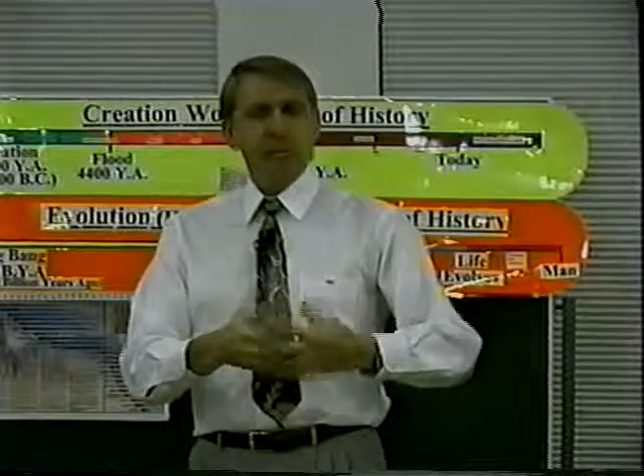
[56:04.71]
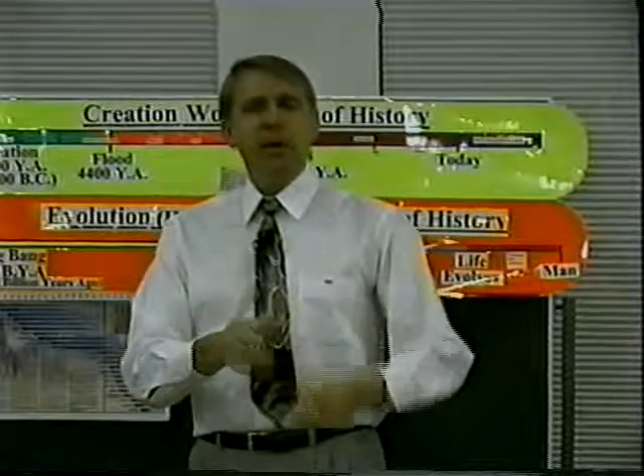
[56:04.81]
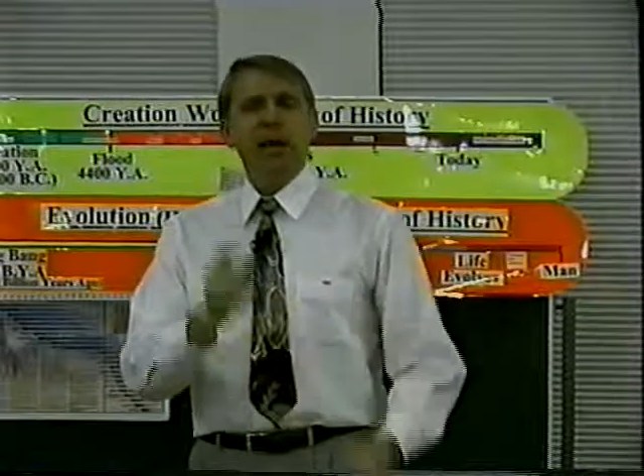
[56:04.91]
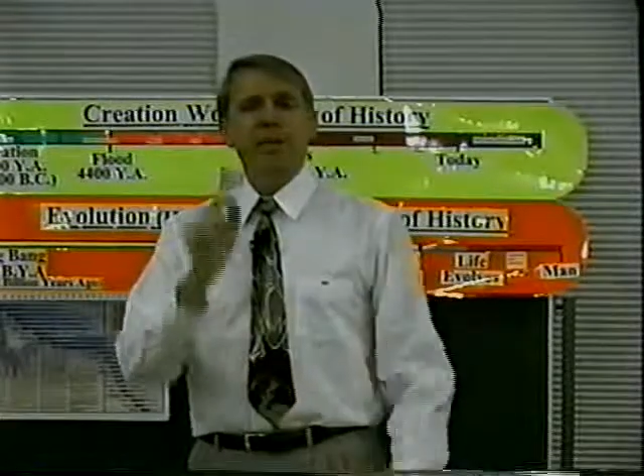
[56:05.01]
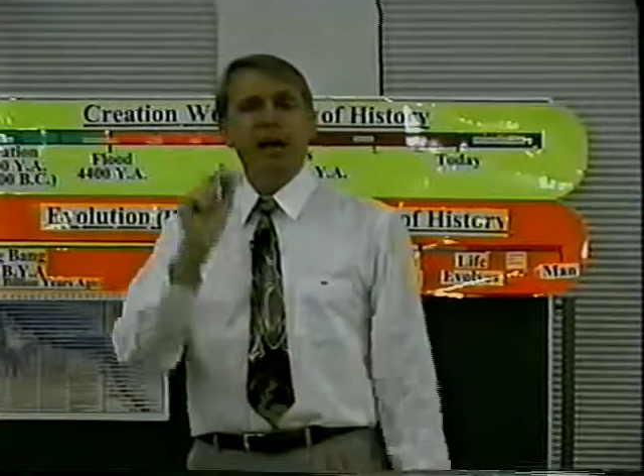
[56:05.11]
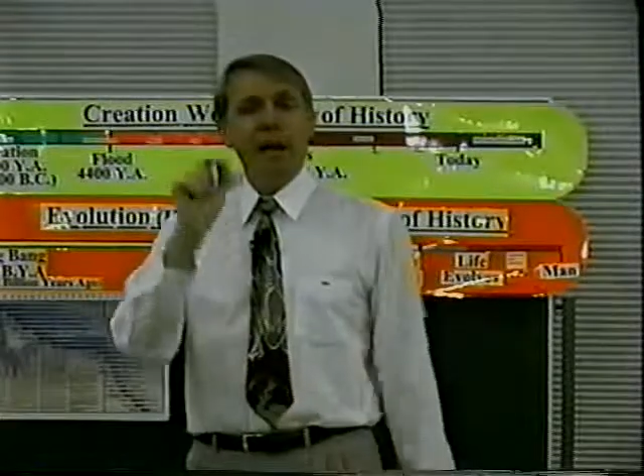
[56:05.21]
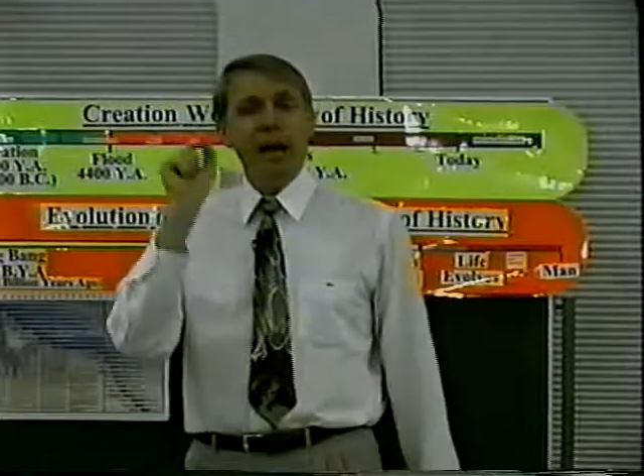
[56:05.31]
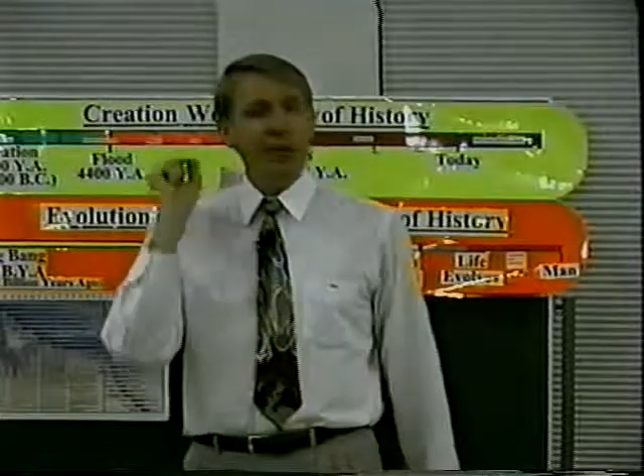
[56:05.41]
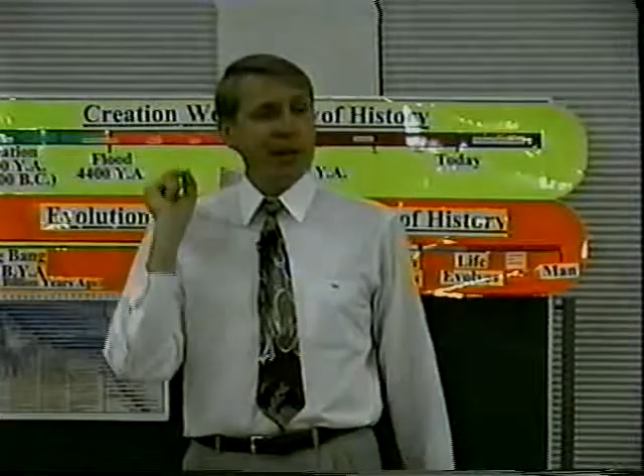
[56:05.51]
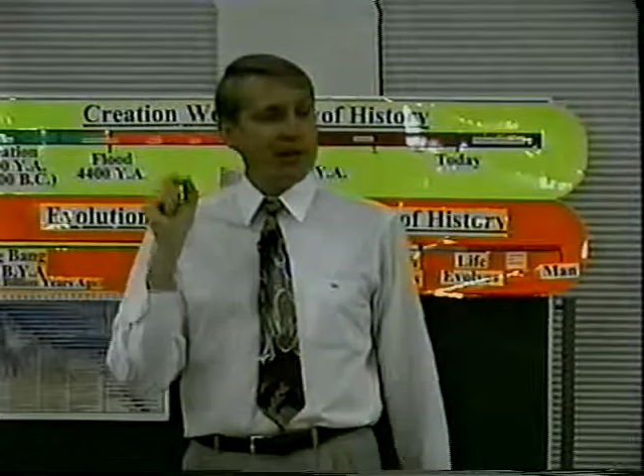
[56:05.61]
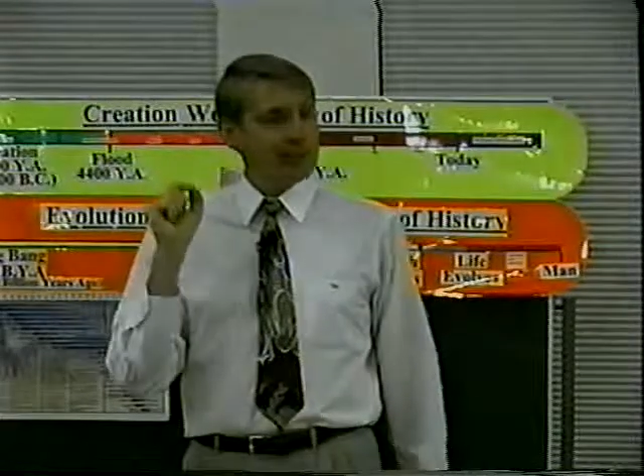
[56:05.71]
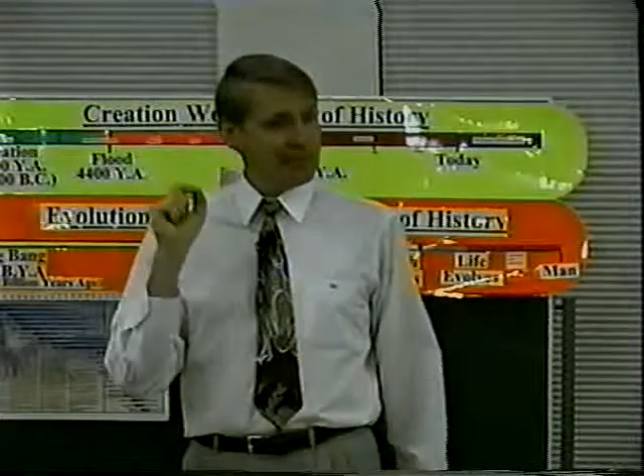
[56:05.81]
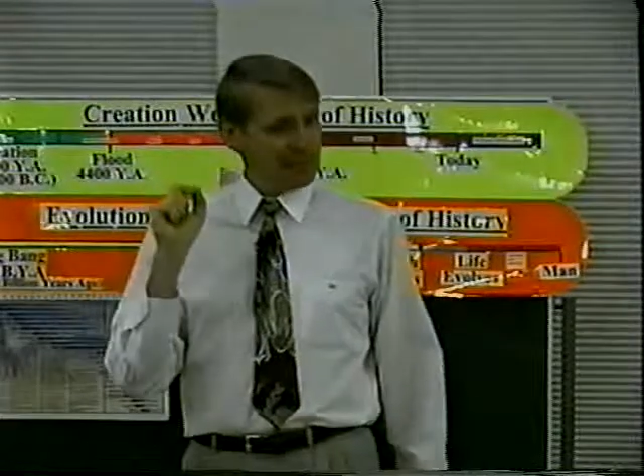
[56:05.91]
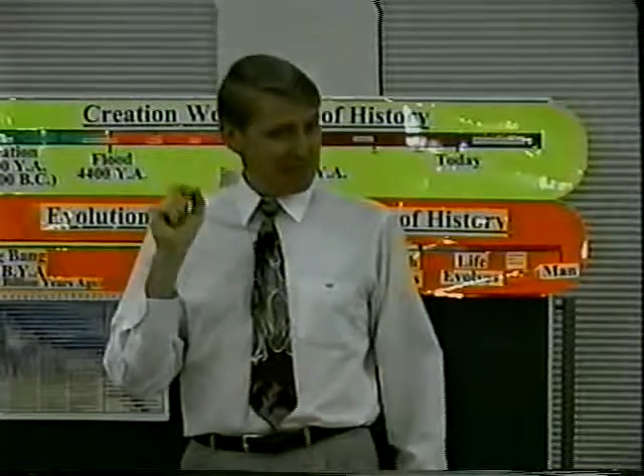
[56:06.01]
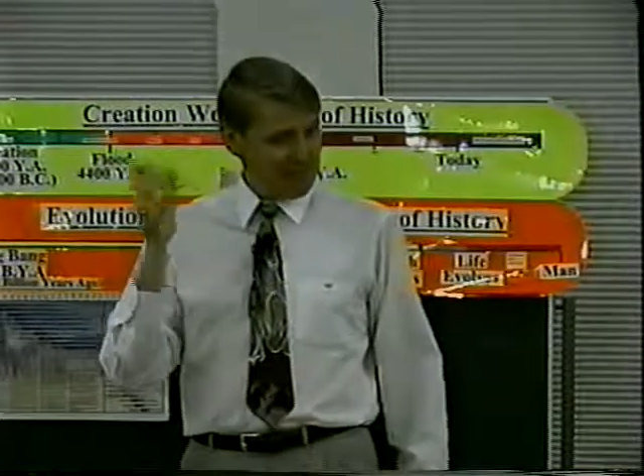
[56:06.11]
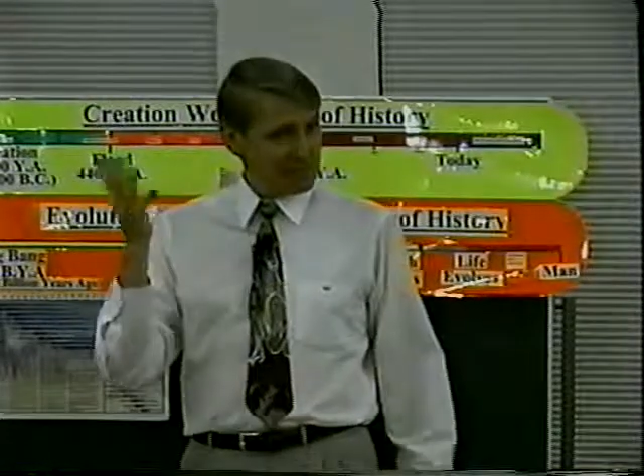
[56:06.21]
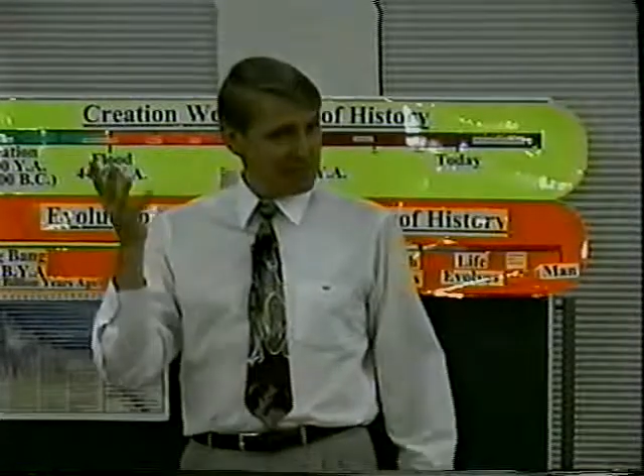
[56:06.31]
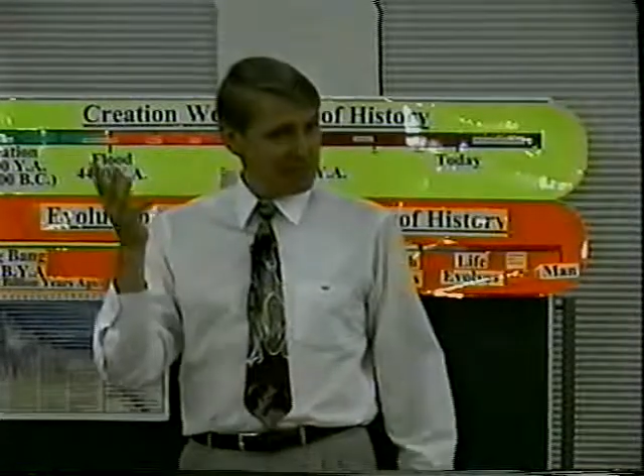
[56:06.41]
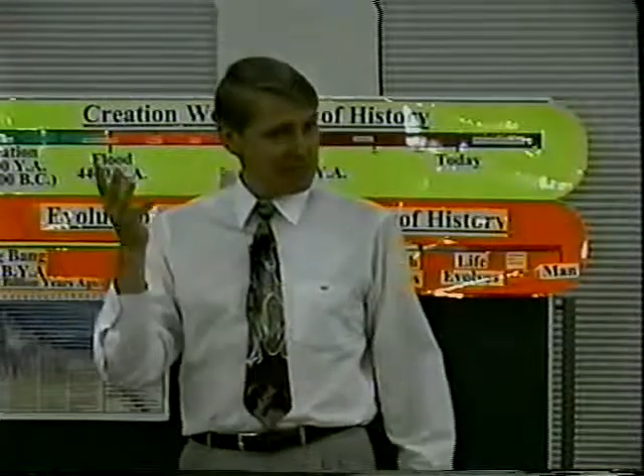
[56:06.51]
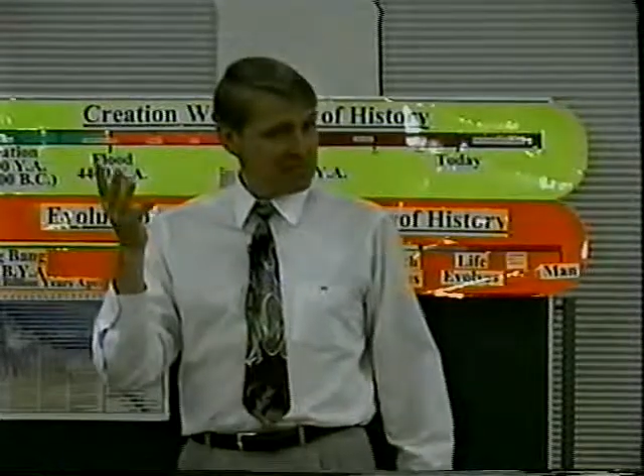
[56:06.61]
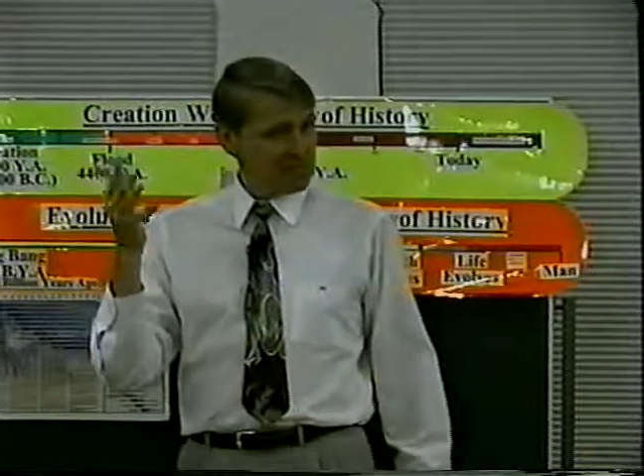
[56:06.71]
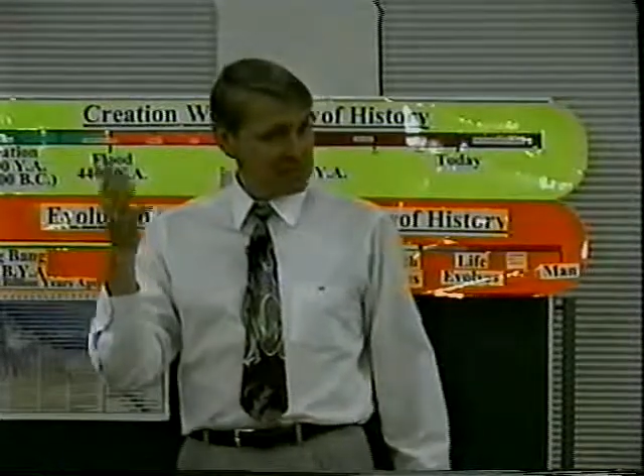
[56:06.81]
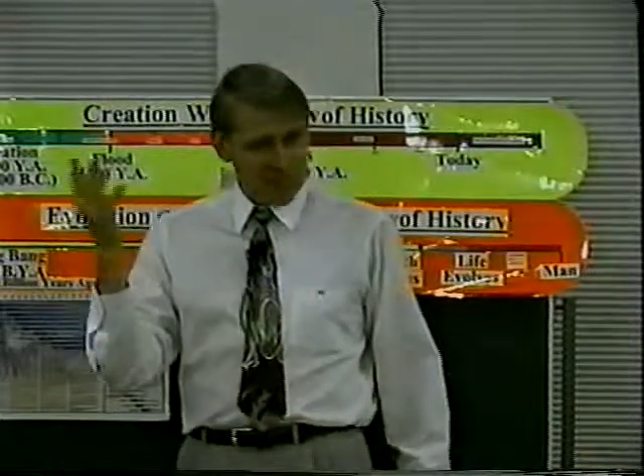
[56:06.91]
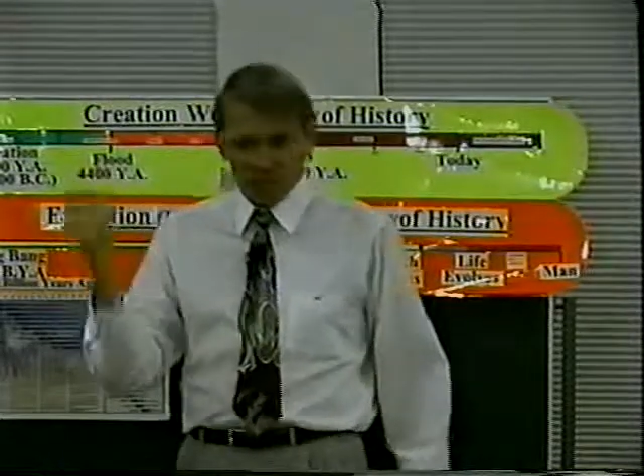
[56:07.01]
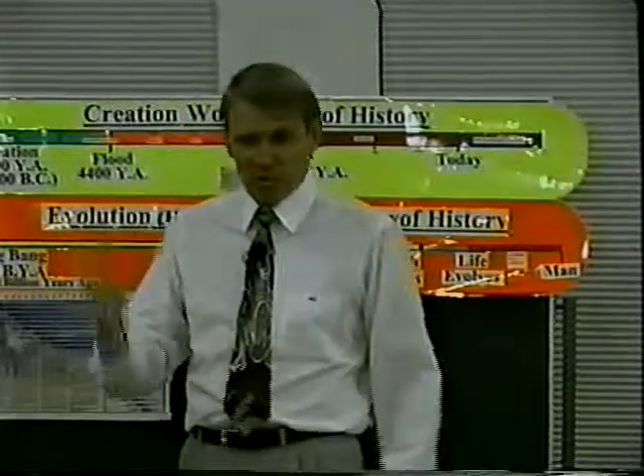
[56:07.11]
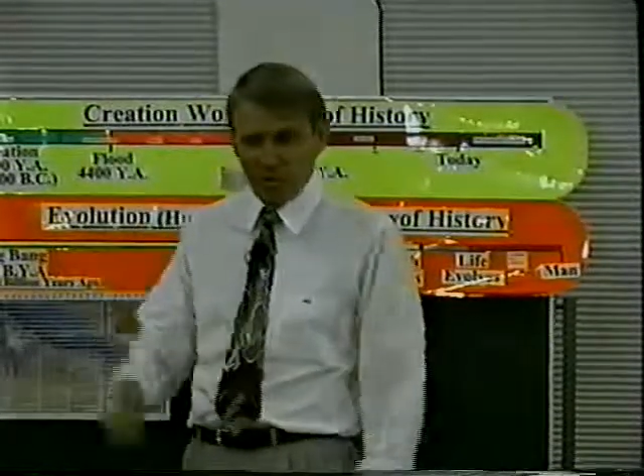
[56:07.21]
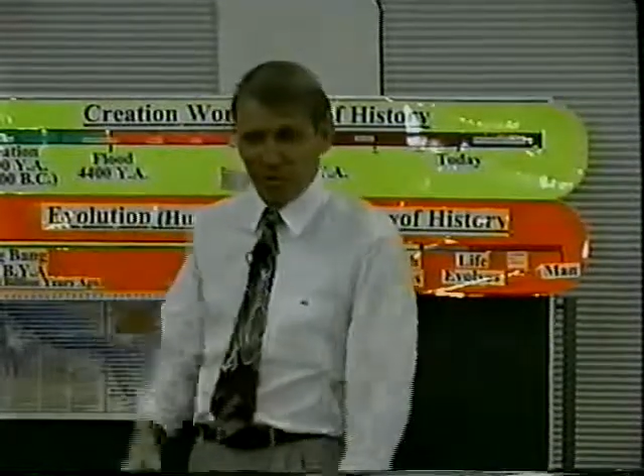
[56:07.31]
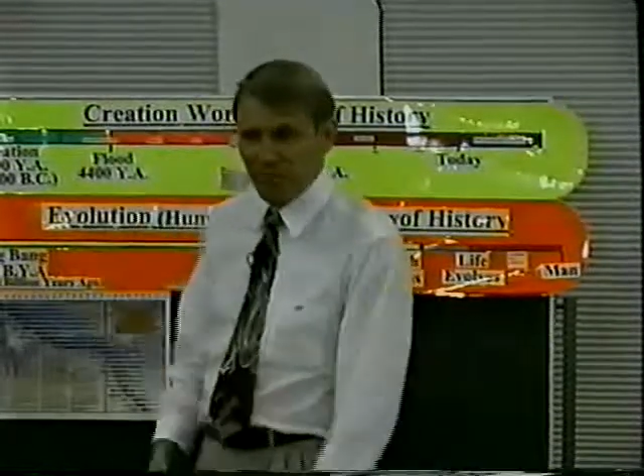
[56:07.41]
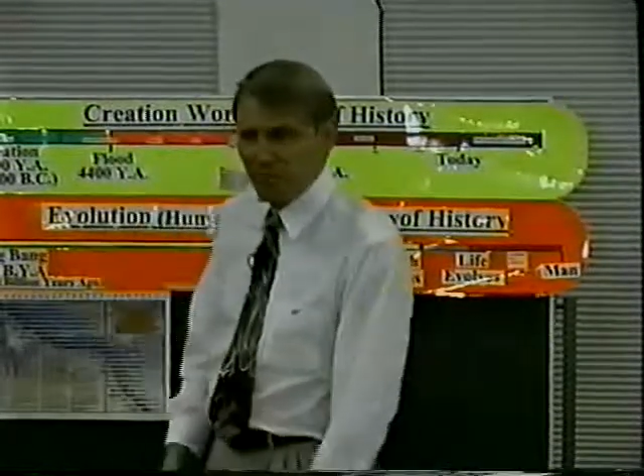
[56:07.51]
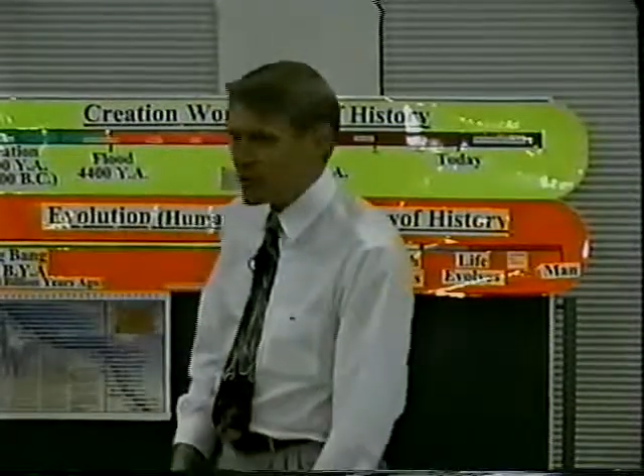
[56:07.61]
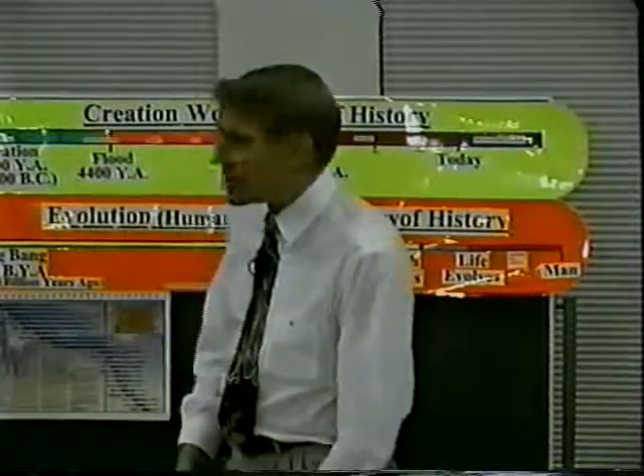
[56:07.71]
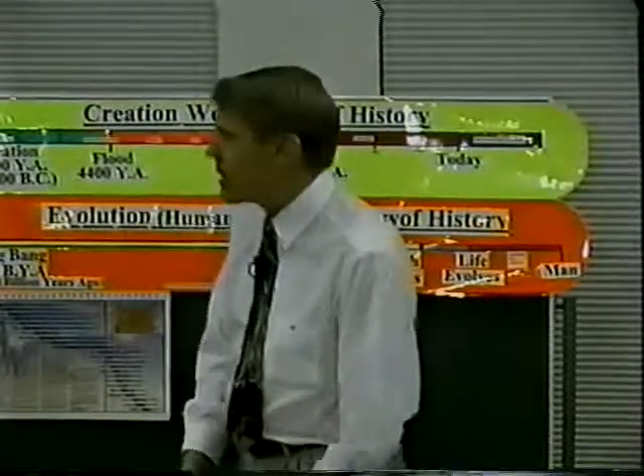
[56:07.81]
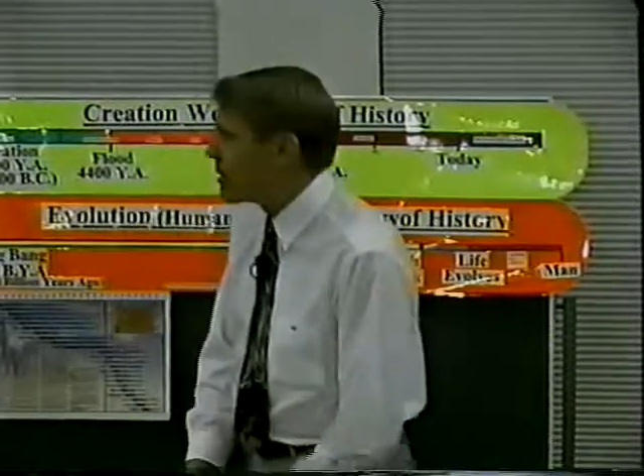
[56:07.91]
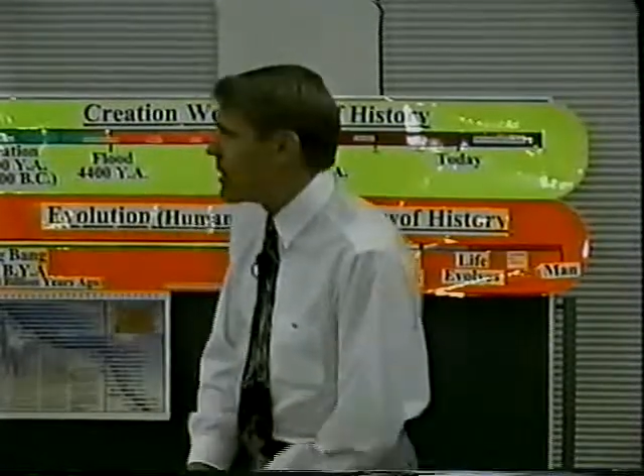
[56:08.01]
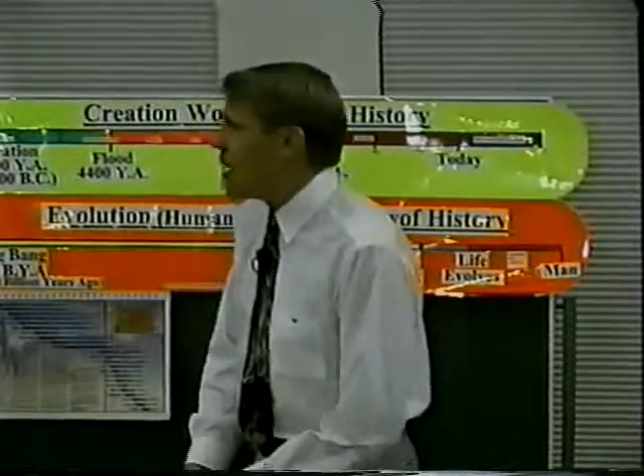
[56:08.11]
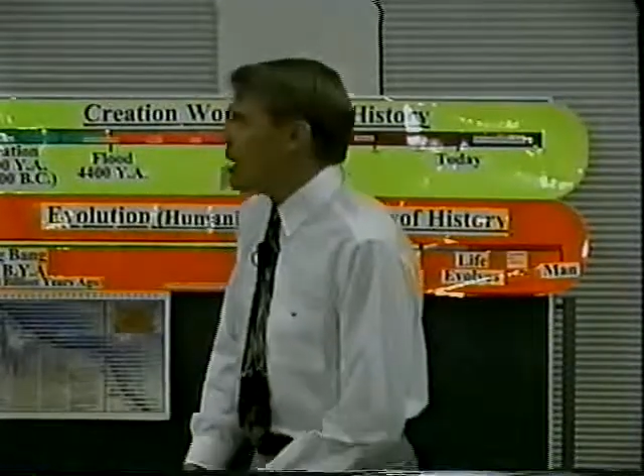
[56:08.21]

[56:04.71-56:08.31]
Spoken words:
We're going to have a lottery. This will be fair, okay?